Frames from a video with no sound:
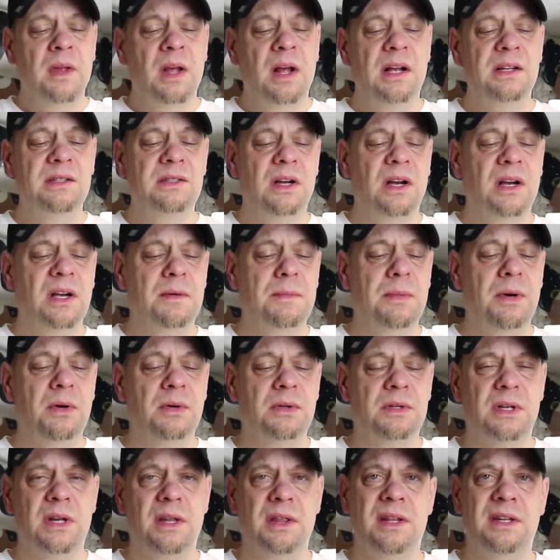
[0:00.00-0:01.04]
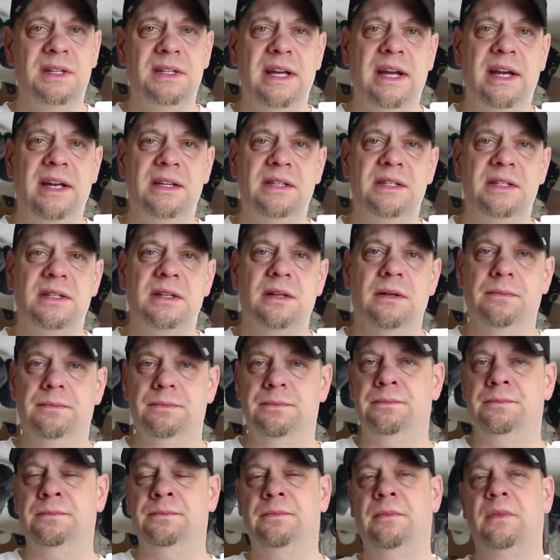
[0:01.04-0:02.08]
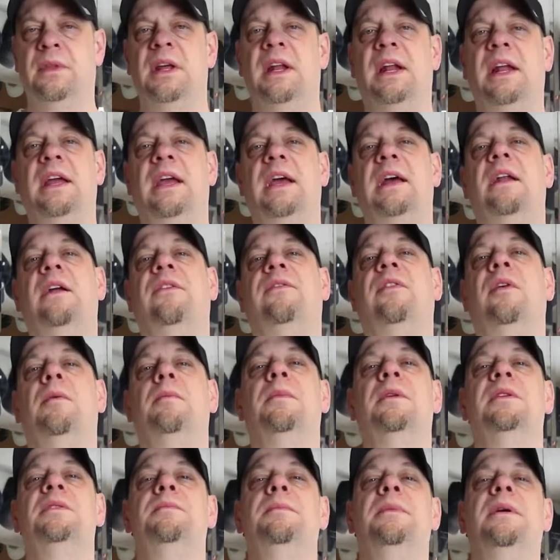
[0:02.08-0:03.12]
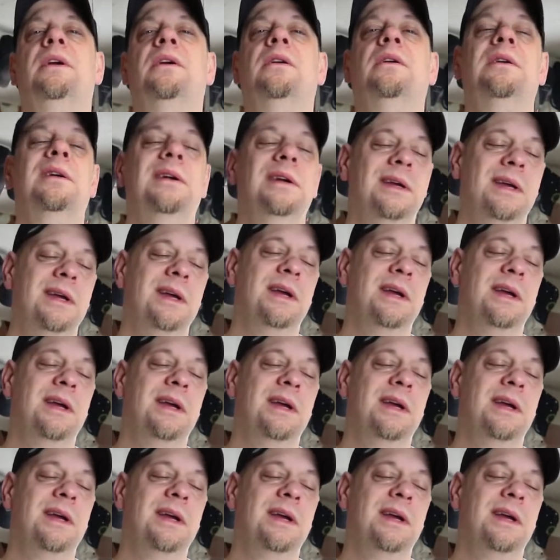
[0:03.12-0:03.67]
let's talk about the taste that I get from this beer.